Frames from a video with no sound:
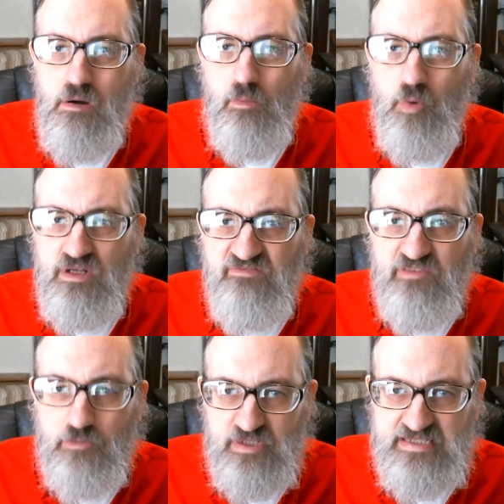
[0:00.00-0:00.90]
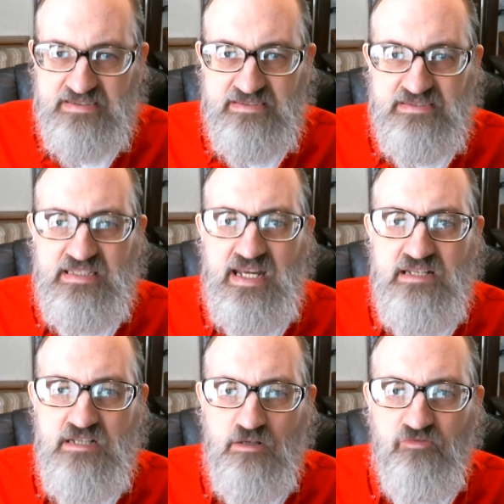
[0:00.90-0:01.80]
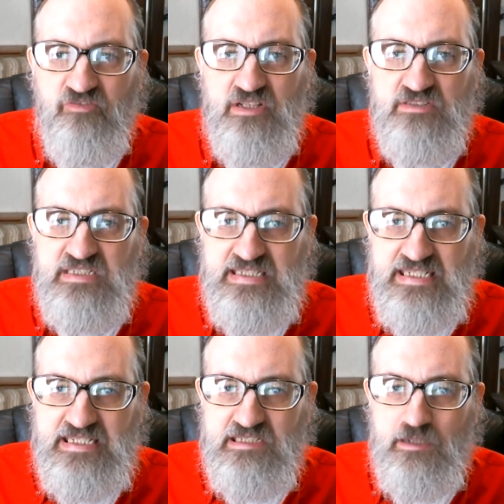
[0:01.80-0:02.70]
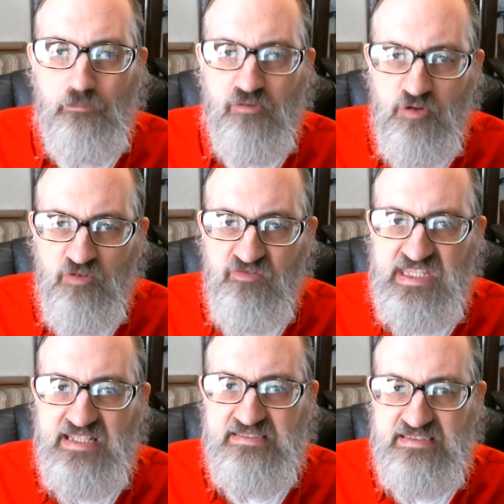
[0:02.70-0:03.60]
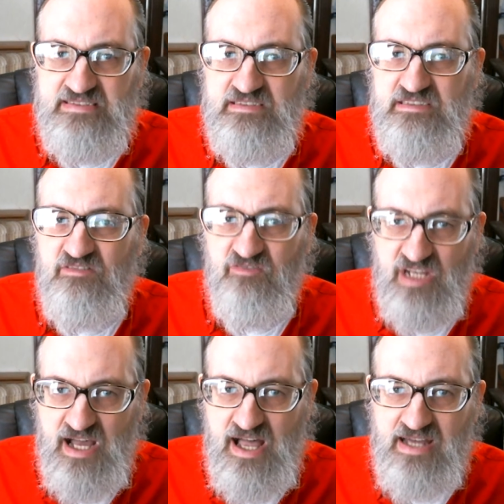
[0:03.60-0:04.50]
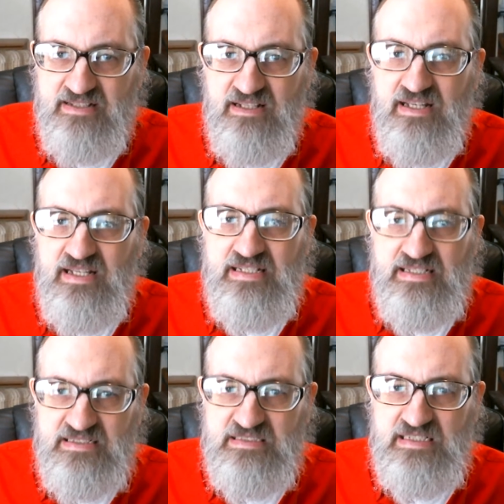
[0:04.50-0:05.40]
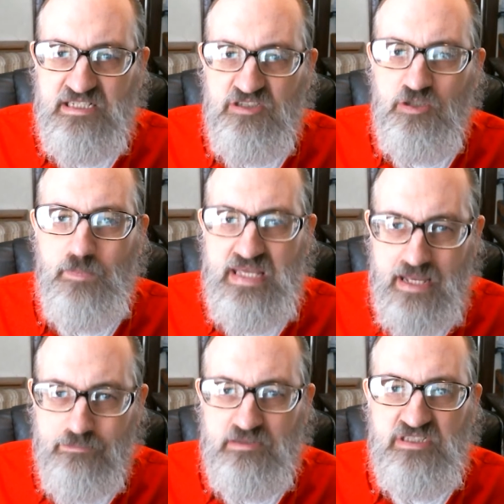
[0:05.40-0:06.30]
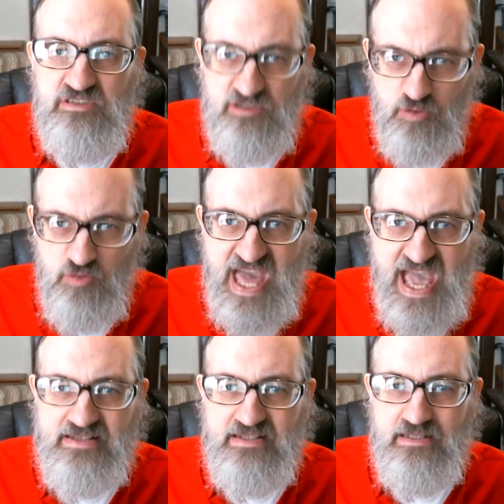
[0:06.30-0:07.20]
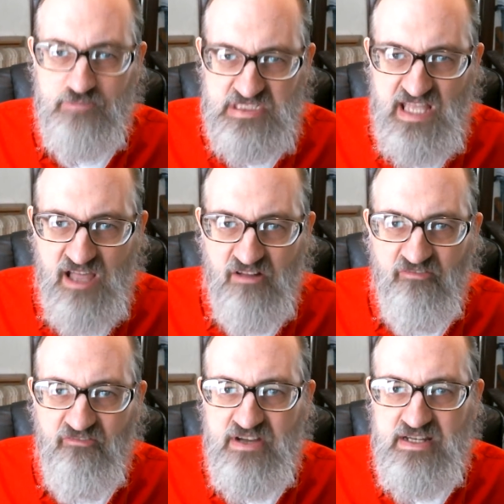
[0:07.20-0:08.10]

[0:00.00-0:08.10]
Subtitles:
One of the reasons that I don't feel the need to prove the existence of God is that he should be able to do that himself.